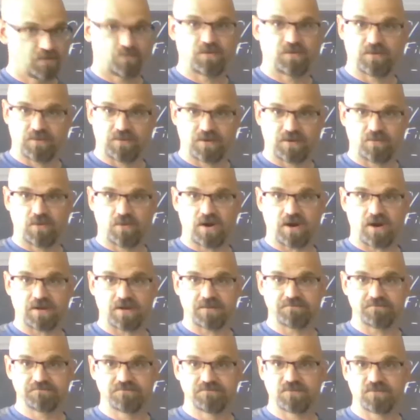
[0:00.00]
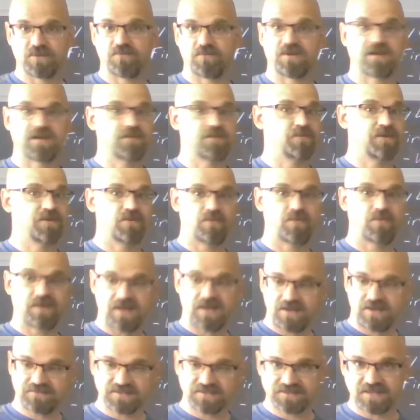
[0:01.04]
we want to work. We don't want to
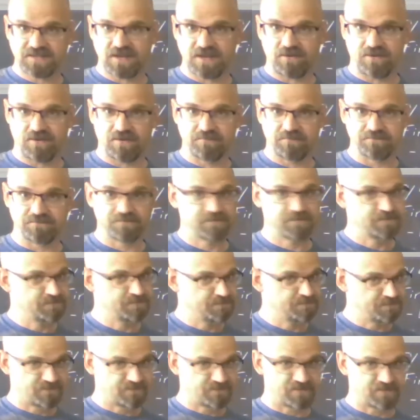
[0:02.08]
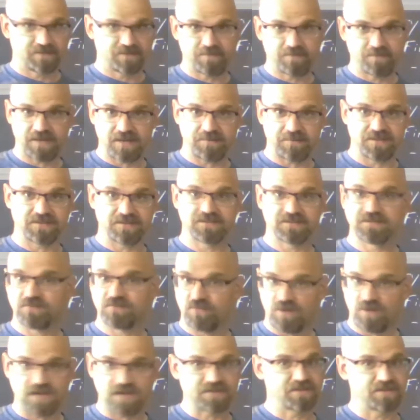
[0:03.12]
have to stay home, feed the babies,
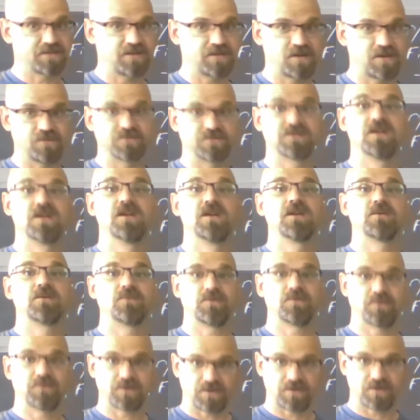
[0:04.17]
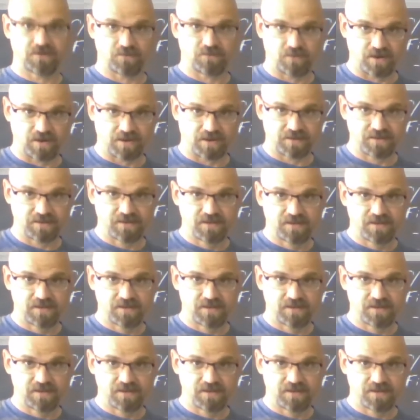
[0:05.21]
wash the clothes. We want to go to work.